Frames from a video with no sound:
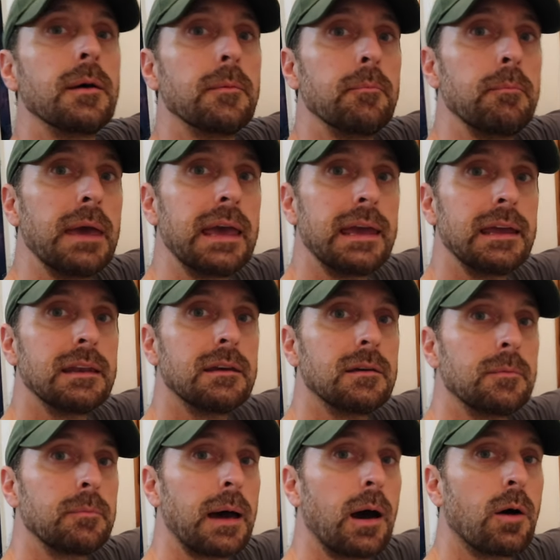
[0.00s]
main
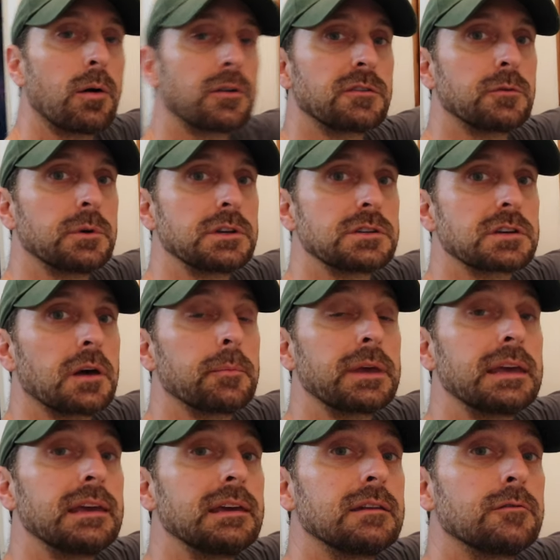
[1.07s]
power switch coming
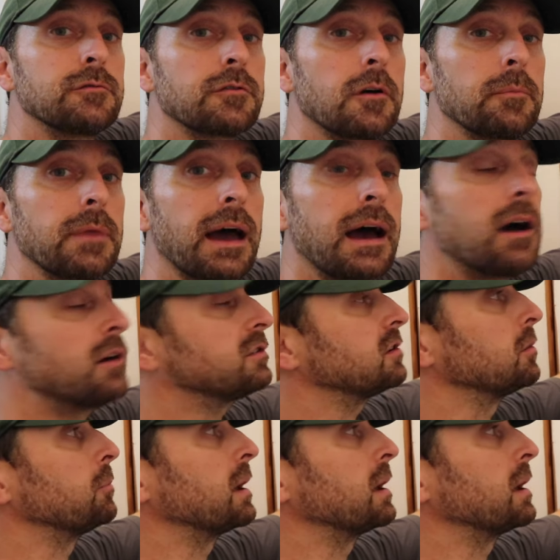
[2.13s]
in from the house, our